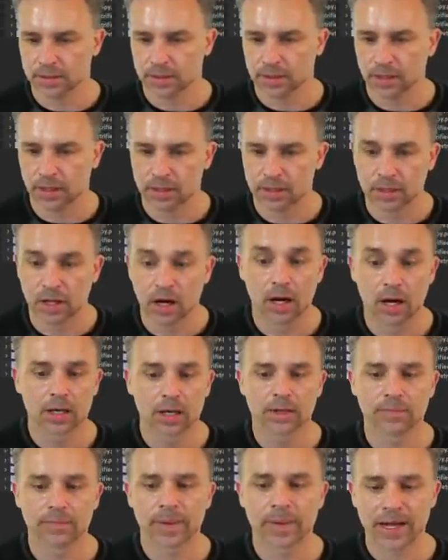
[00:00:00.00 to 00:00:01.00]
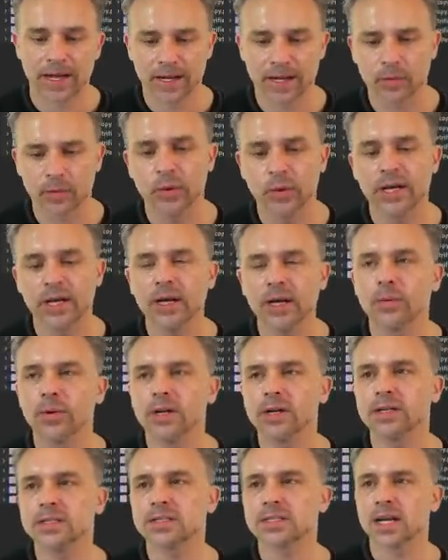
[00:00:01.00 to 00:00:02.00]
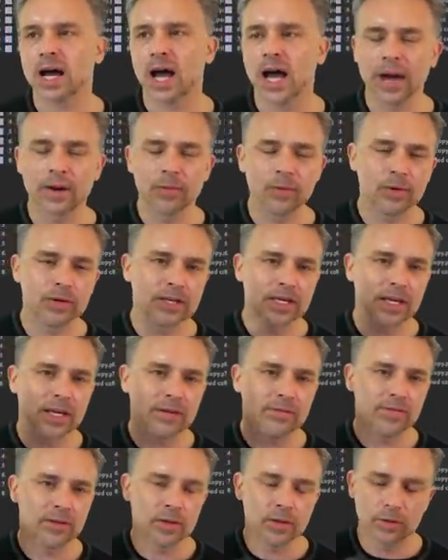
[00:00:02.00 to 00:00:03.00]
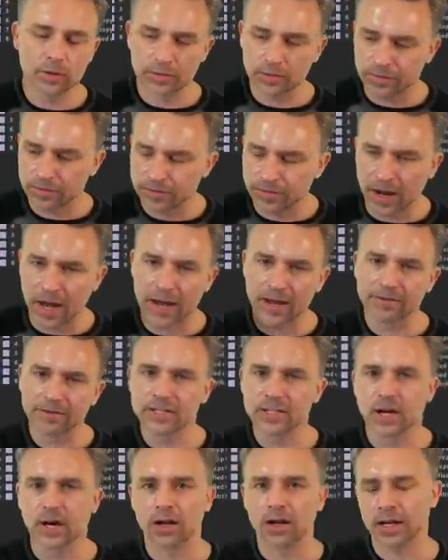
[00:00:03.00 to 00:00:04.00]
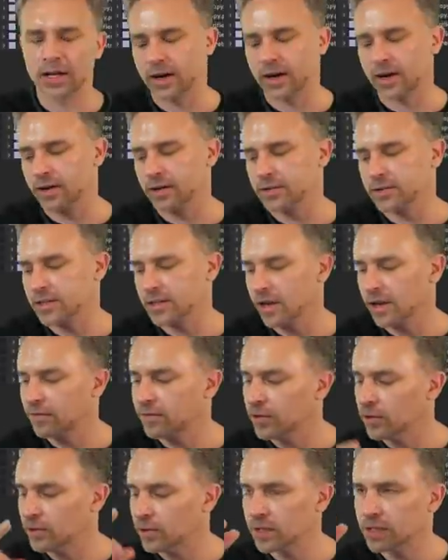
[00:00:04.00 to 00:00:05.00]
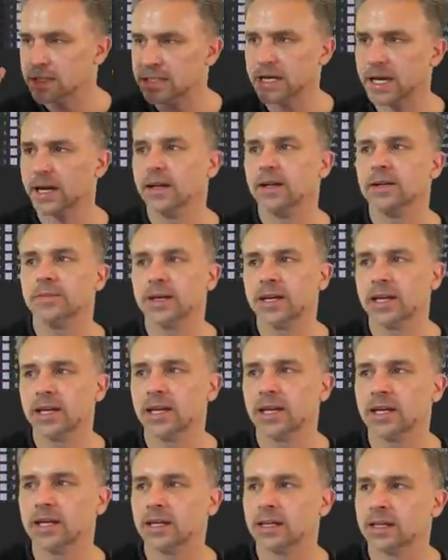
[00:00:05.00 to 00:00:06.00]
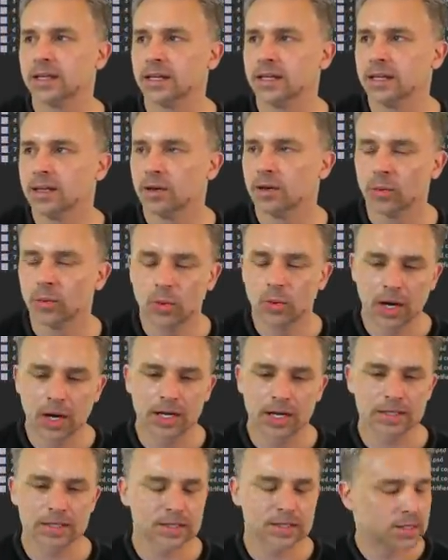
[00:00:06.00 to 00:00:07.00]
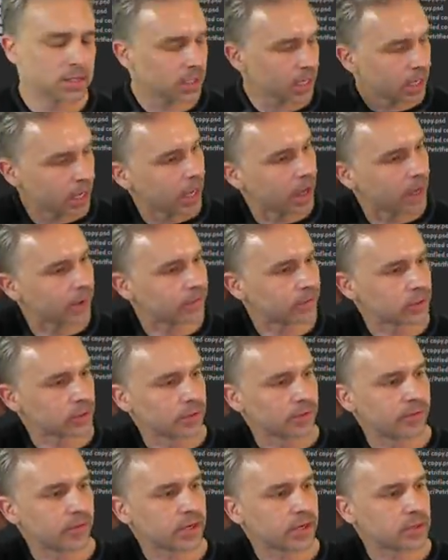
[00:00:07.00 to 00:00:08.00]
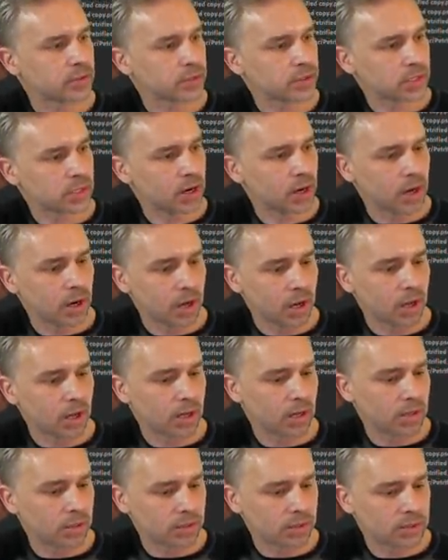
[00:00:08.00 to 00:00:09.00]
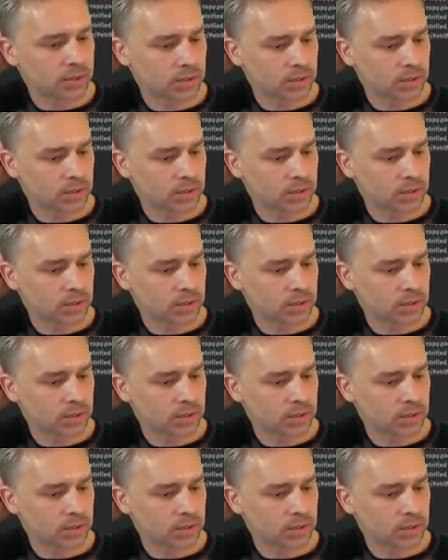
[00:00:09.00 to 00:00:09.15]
long back when it was, I will give you five doll hairs if you could tell me what After Effects was called